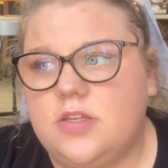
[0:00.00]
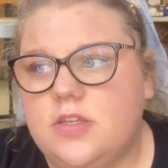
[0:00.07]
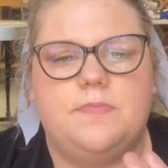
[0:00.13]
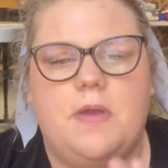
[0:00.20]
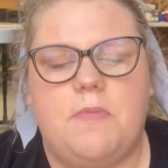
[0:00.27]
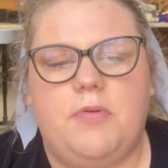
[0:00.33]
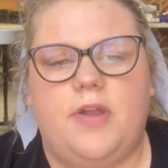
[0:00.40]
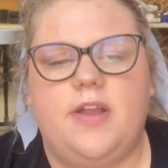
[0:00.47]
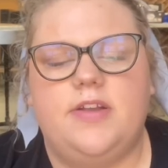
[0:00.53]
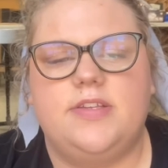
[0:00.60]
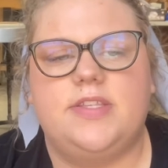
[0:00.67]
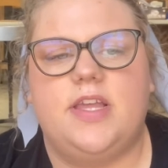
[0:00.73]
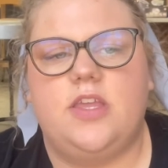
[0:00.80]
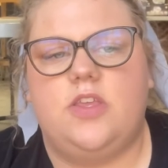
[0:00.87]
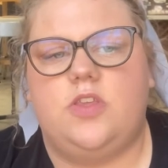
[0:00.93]
My prayer is
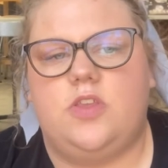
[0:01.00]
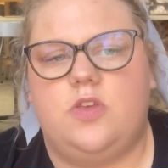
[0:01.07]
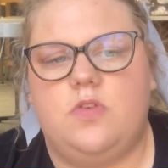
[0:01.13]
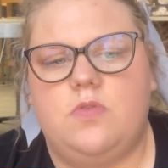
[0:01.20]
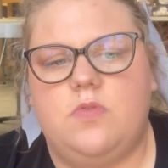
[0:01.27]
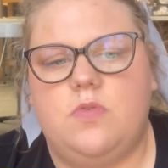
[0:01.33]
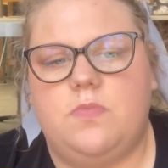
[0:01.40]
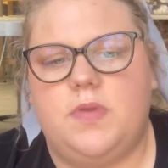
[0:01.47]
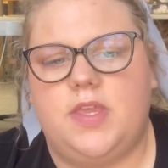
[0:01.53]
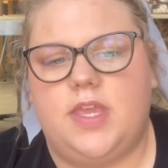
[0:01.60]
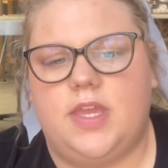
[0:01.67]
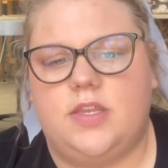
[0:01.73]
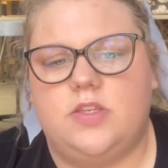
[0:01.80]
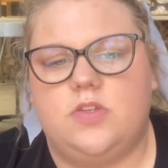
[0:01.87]
that you will begin